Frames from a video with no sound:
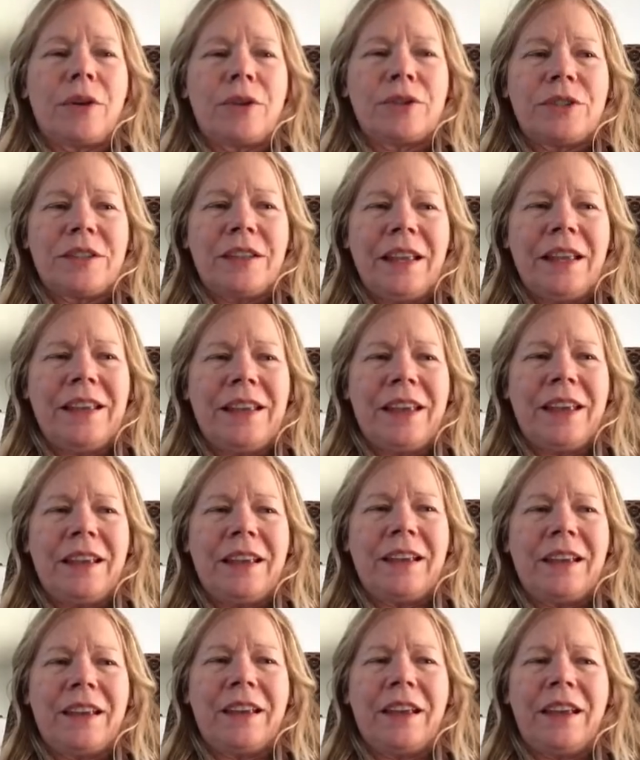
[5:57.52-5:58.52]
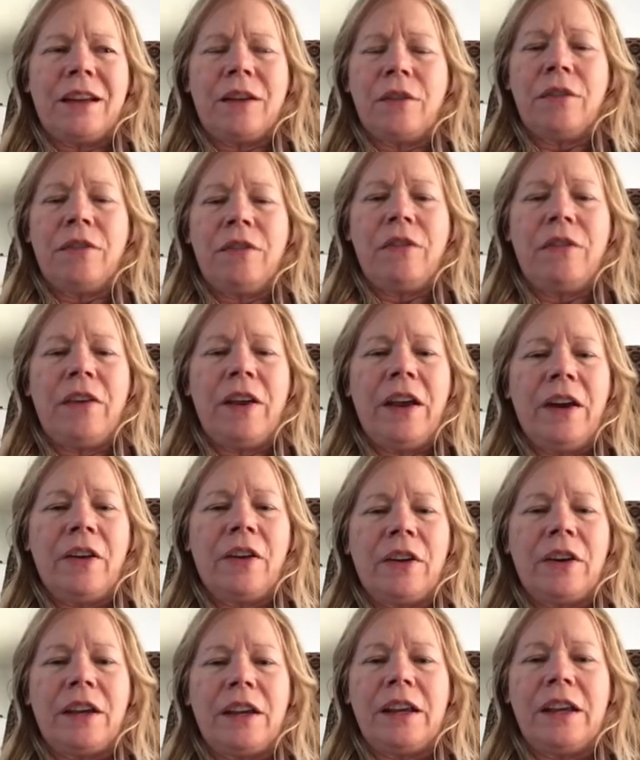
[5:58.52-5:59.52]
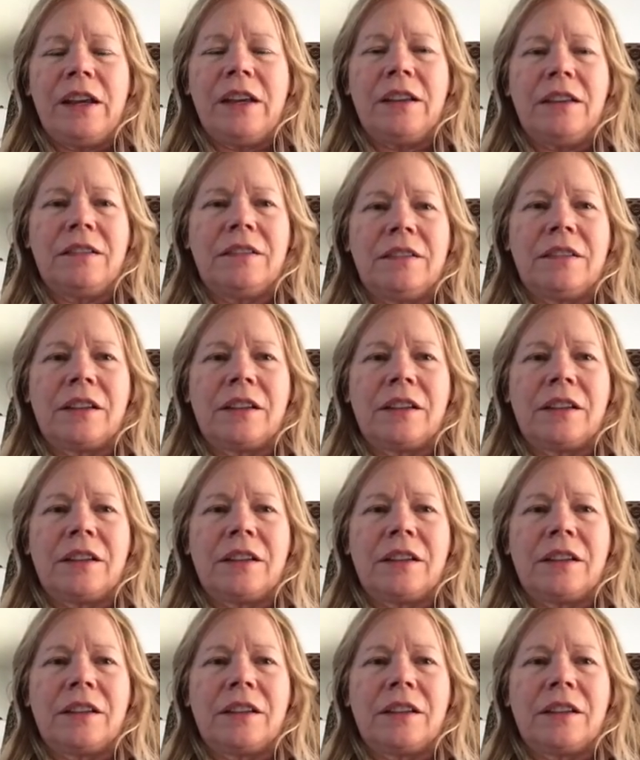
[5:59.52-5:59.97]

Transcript: singing in a very